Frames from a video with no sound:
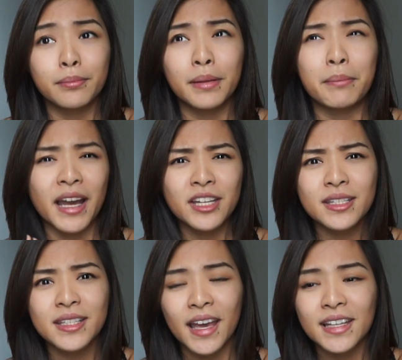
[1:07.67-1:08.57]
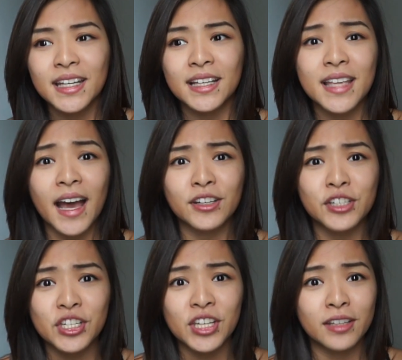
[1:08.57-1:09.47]
my mindset has
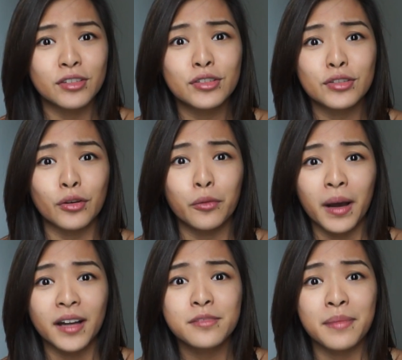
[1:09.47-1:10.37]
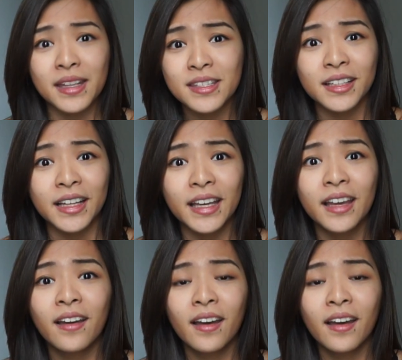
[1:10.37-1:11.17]
actually changed so much mentally.